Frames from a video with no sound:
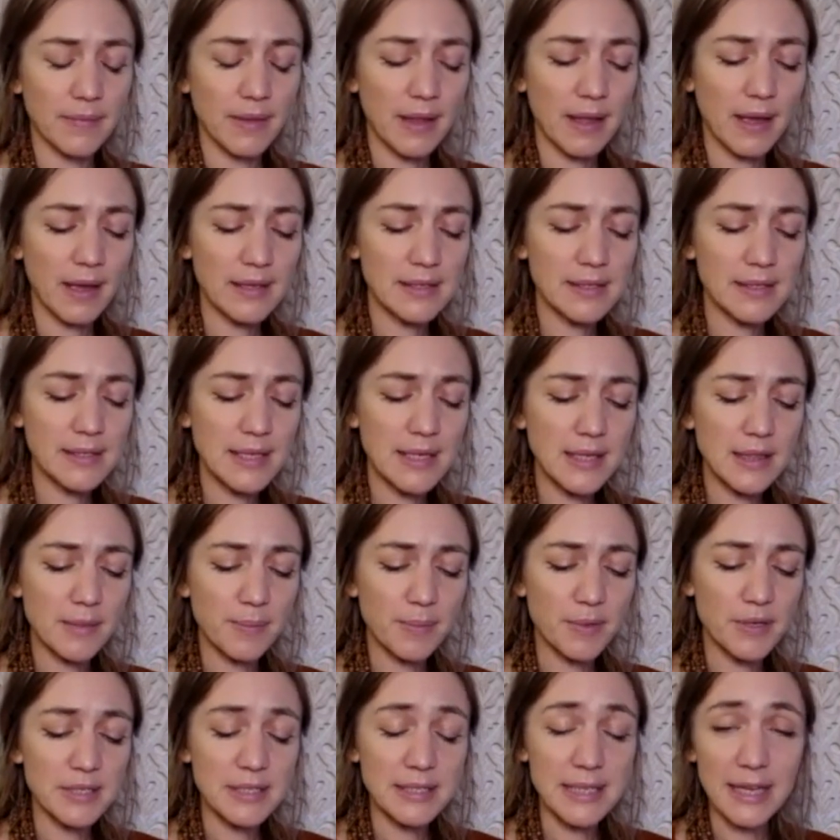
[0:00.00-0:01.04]
I see the
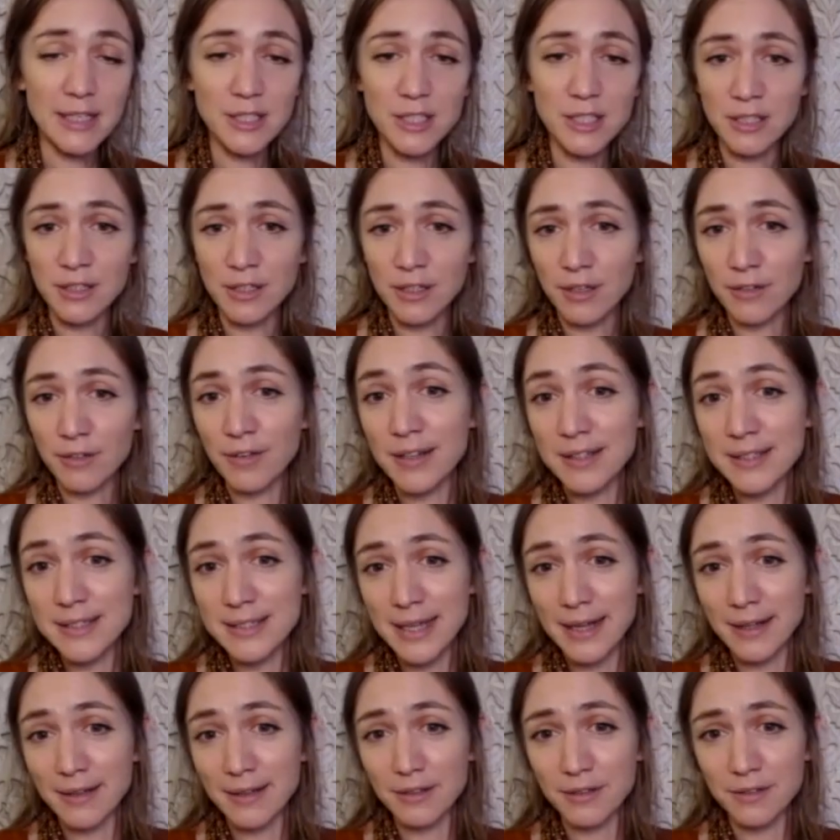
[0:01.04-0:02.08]
procession of
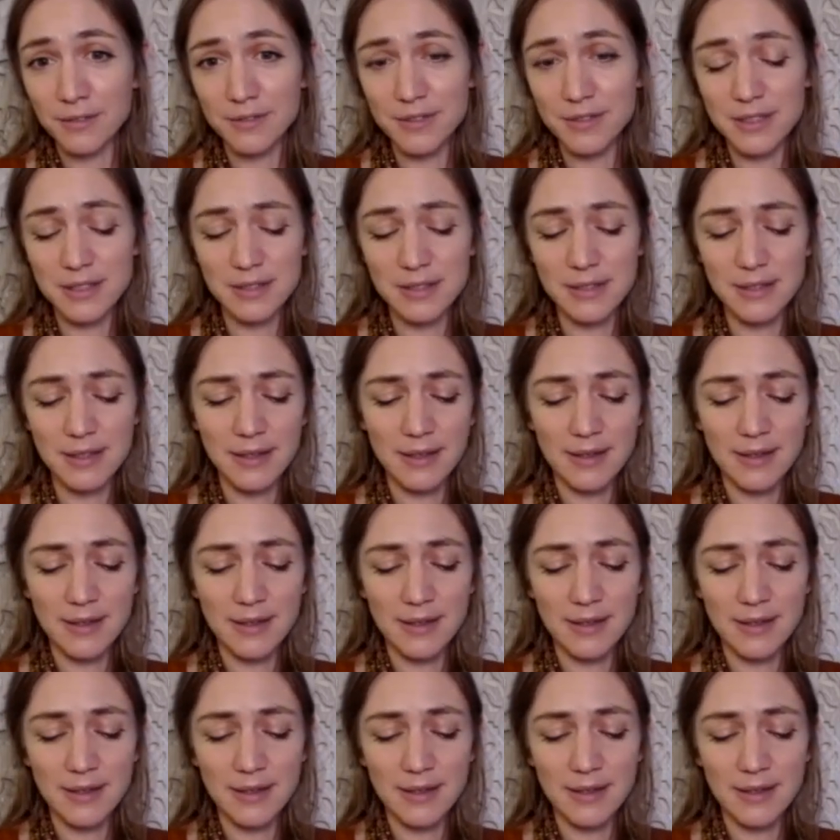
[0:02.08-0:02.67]
ourselves,